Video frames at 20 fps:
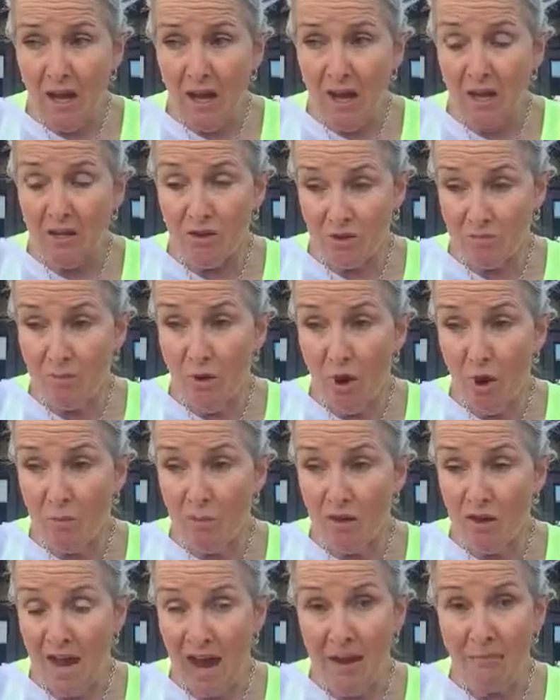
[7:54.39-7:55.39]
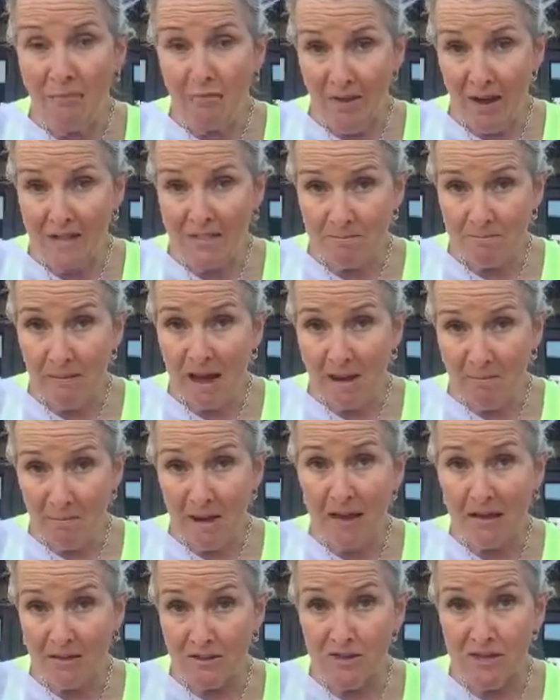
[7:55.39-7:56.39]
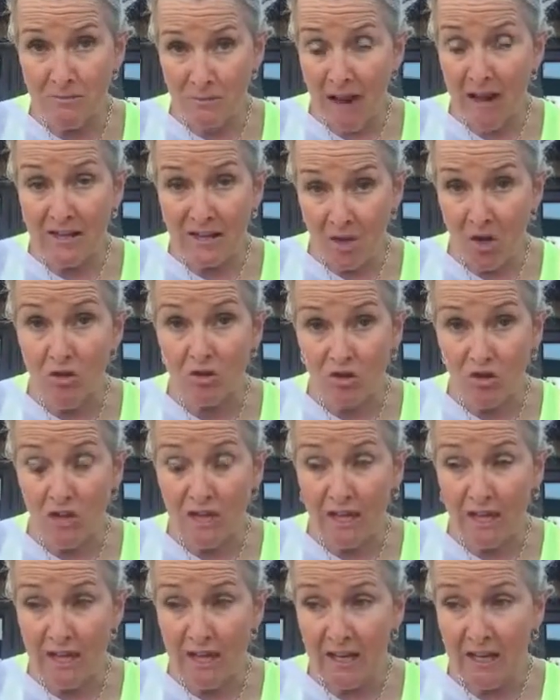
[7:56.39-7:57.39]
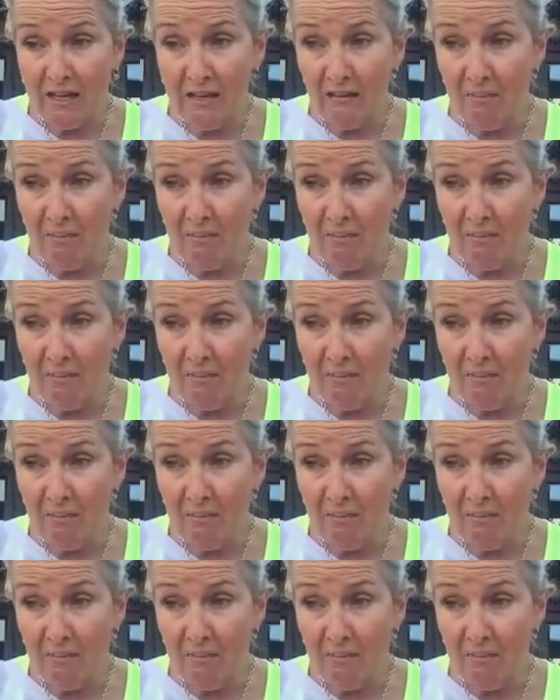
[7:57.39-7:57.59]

And at the moment, I'm finding my balance by not drinking.